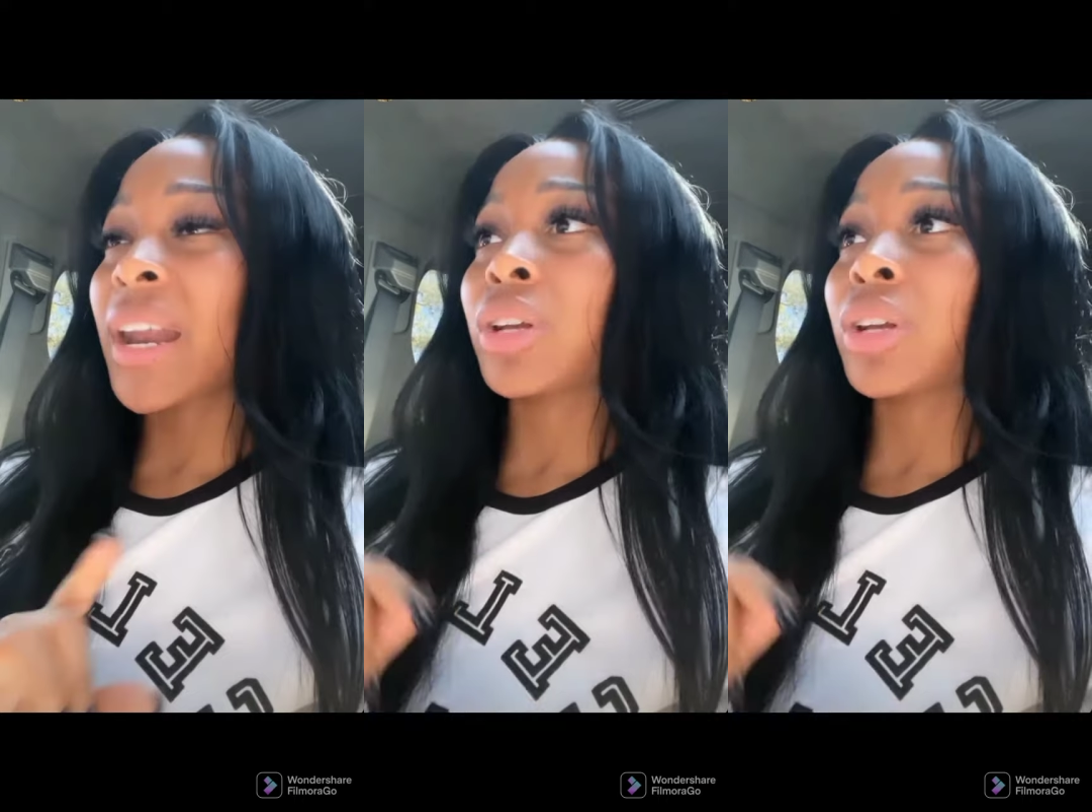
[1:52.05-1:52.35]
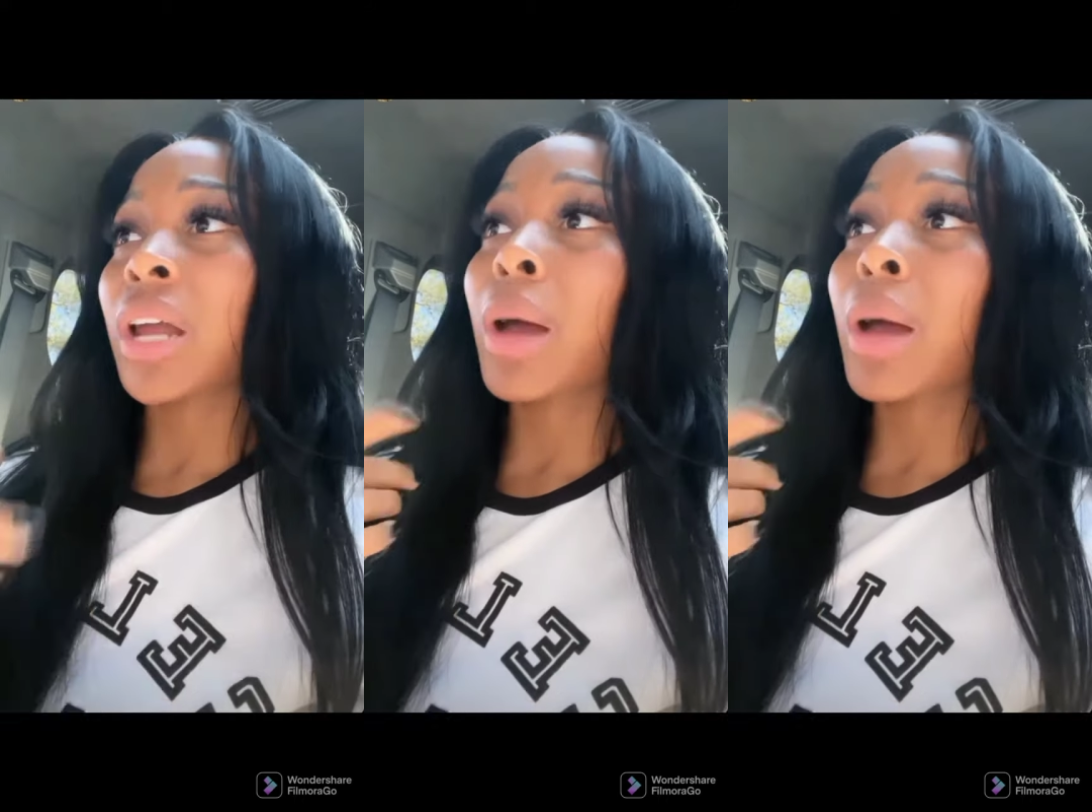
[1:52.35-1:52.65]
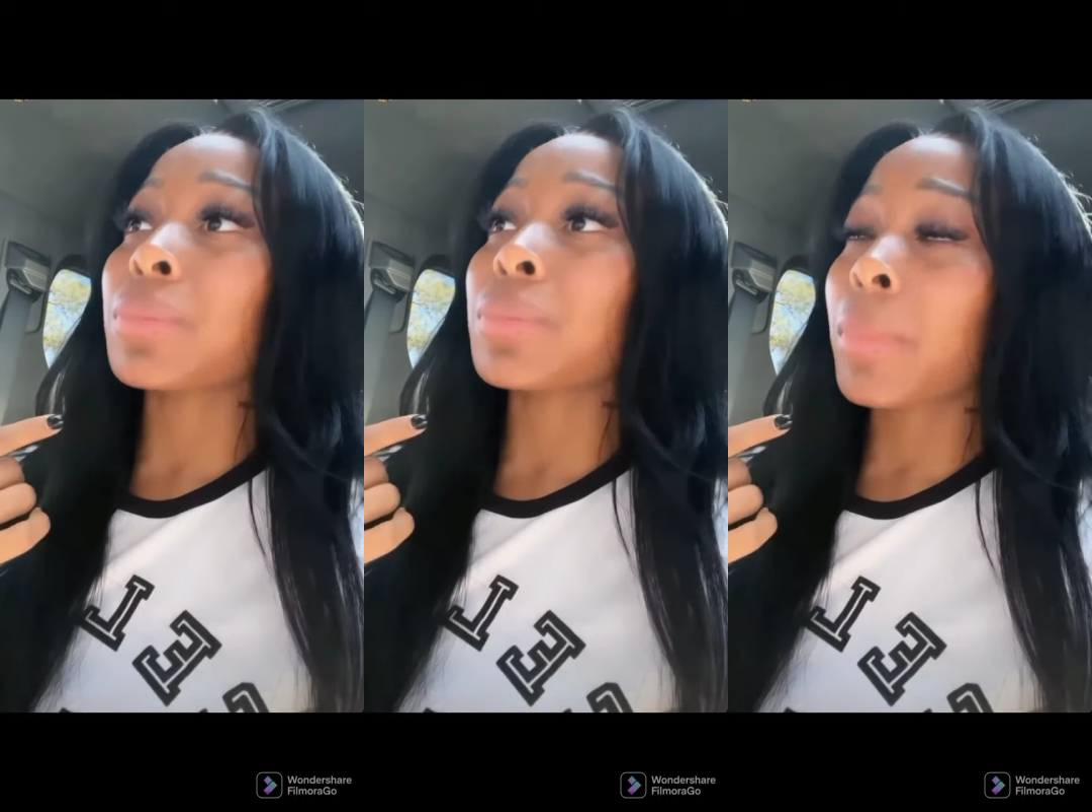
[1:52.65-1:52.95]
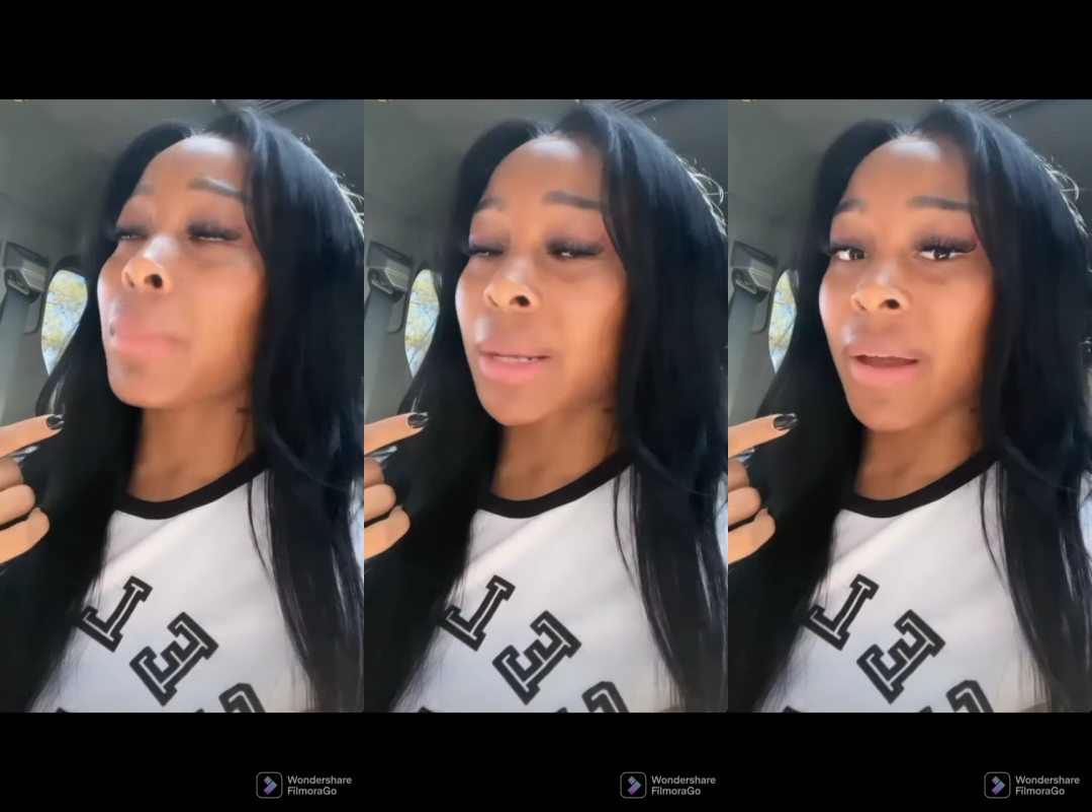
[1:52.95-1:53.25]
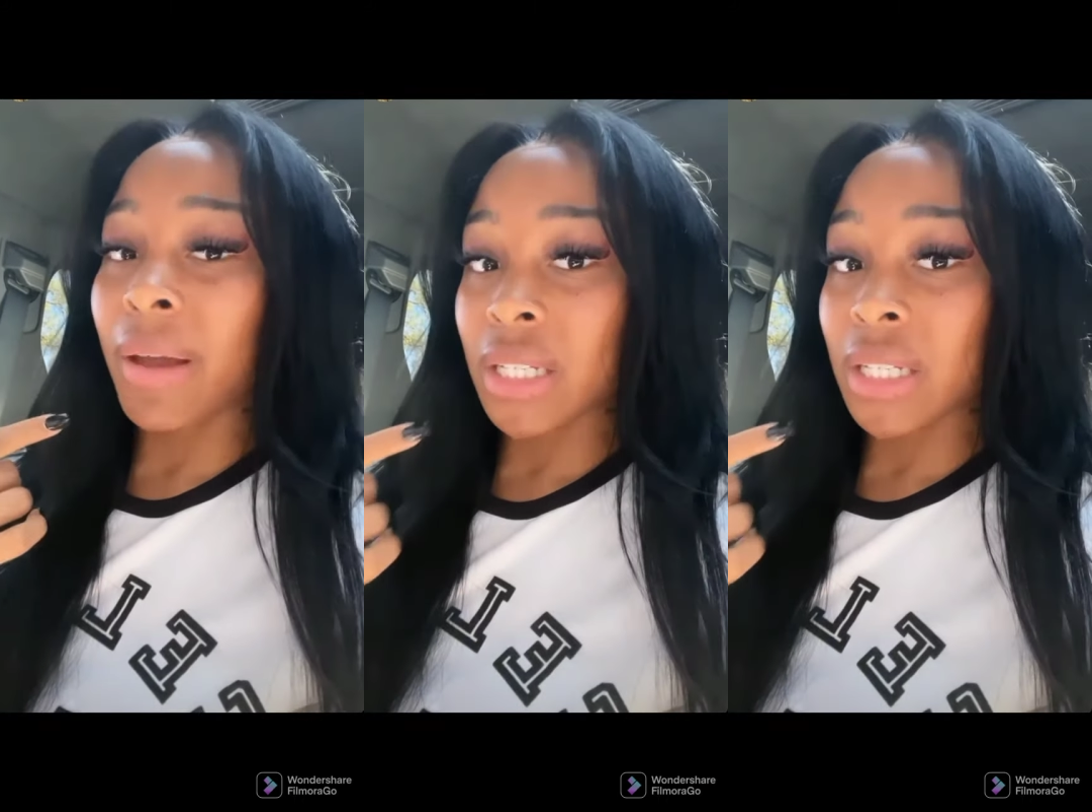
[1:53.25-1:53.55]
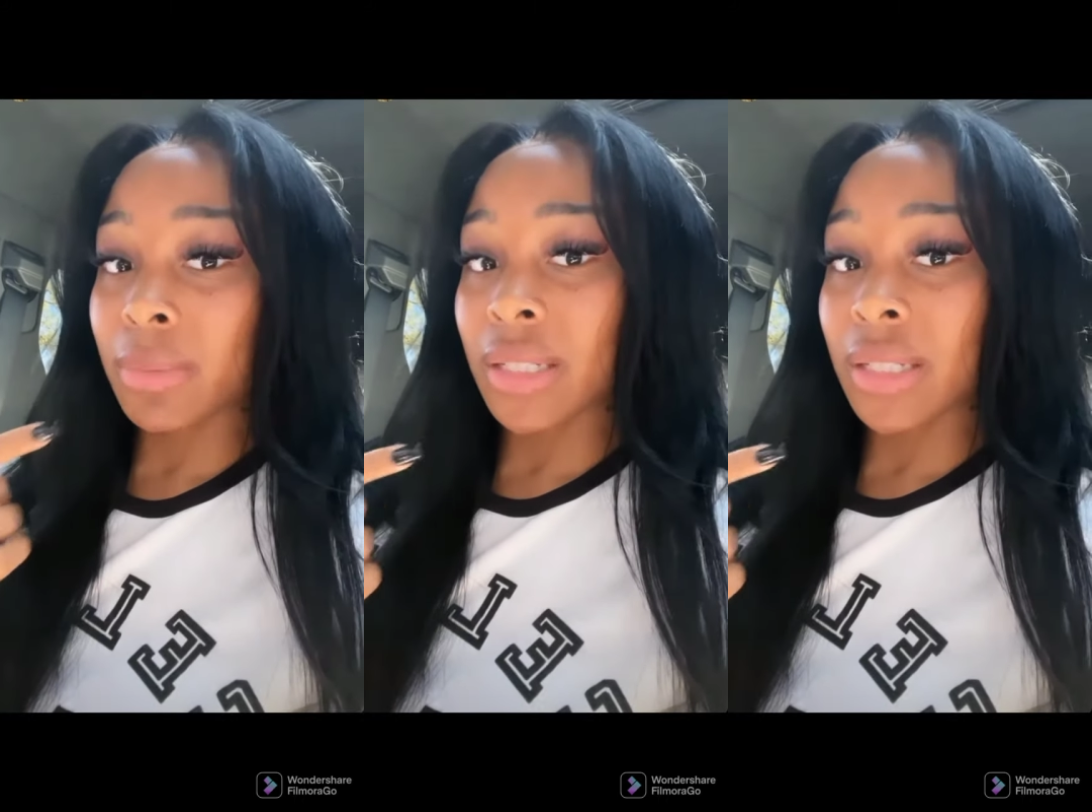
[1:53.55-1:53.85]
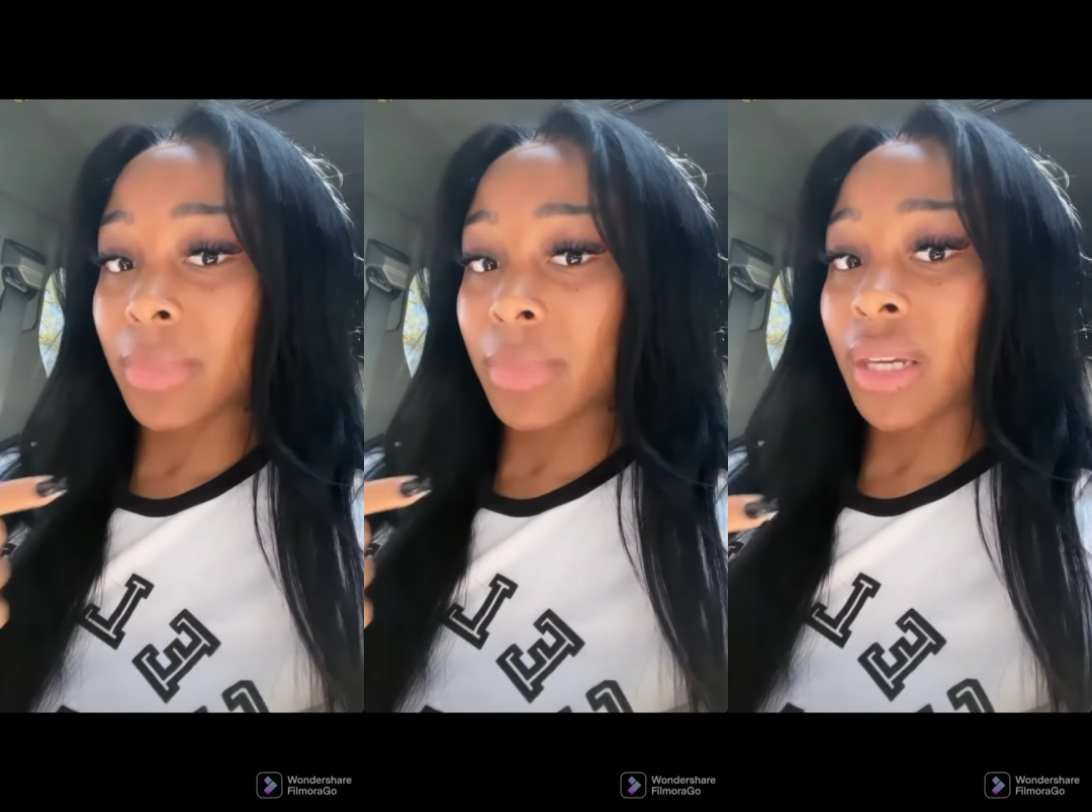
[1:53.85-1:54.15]
me?
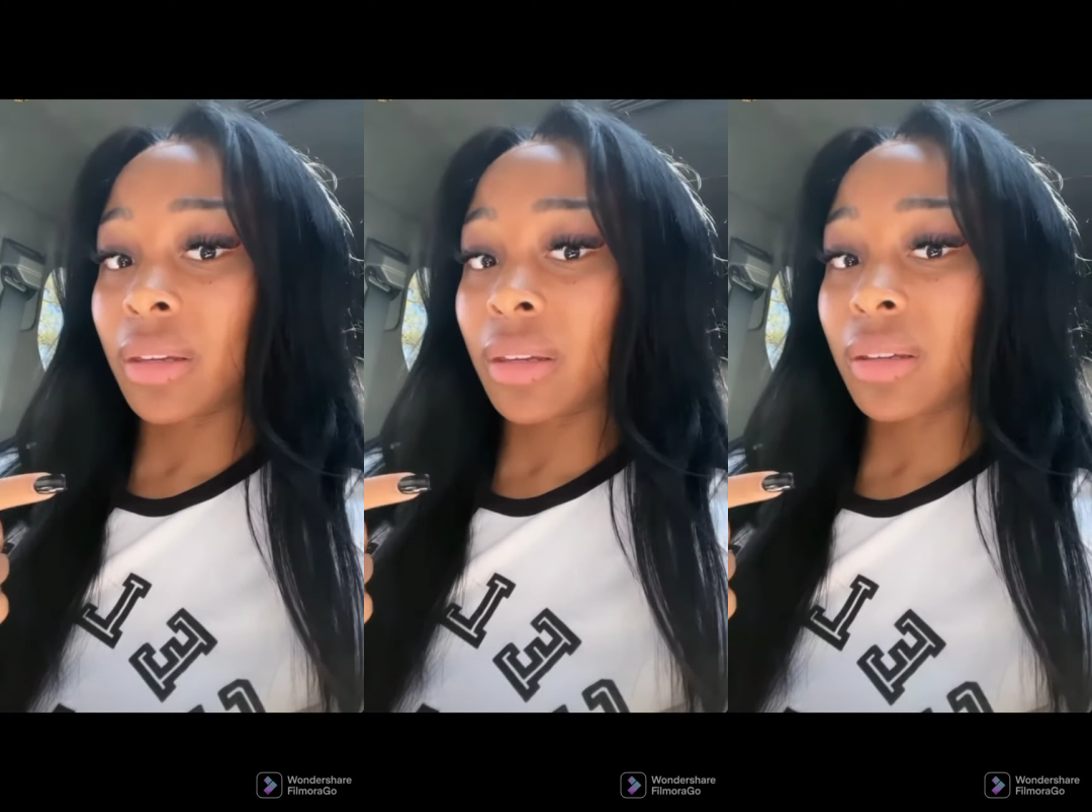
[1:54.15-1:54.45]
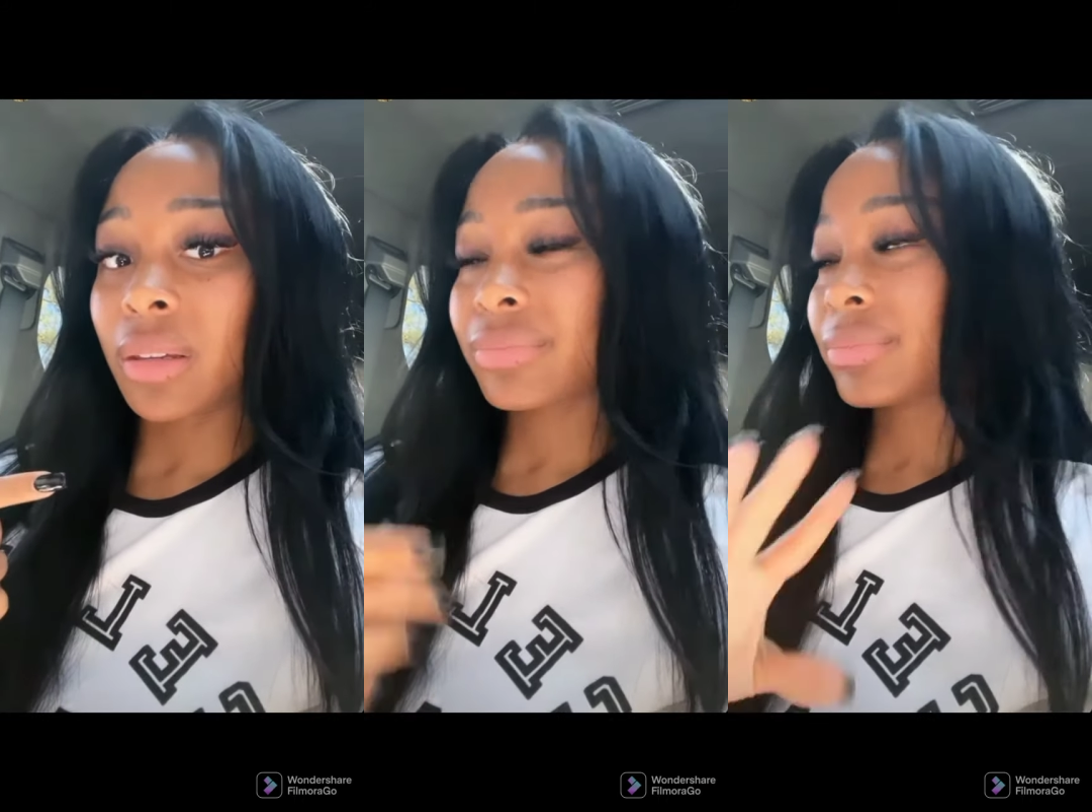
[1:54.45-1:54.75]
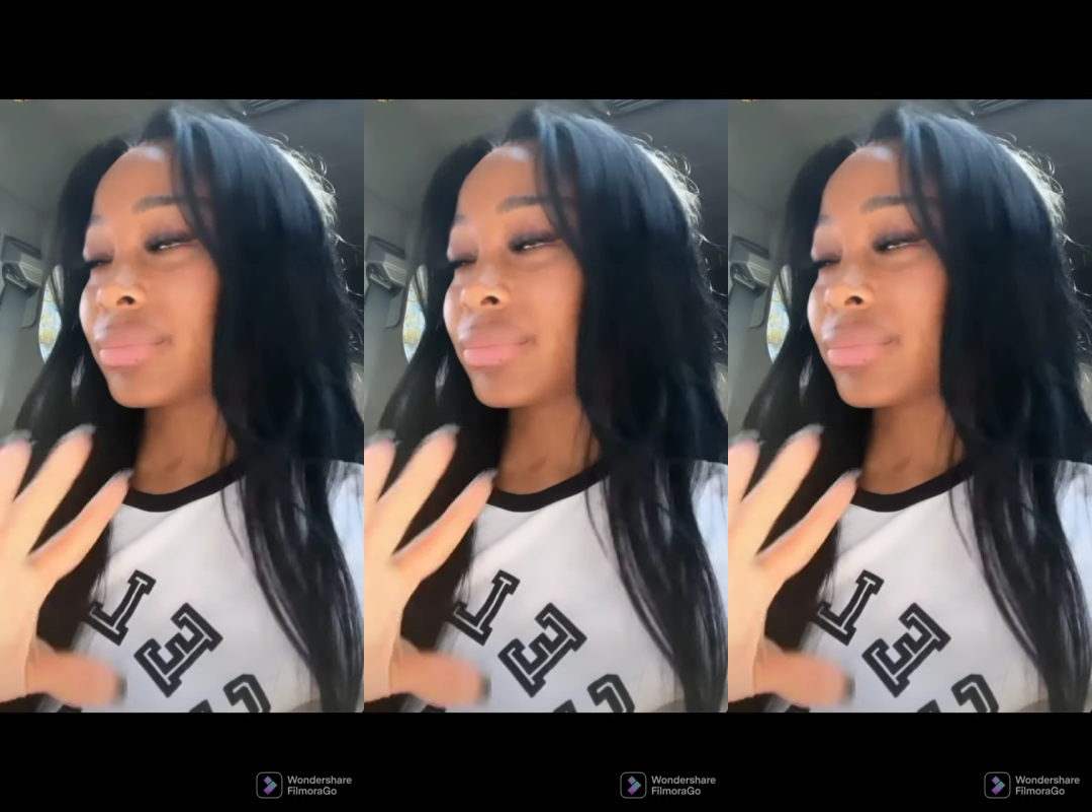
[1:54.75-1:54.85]
Stop. Go to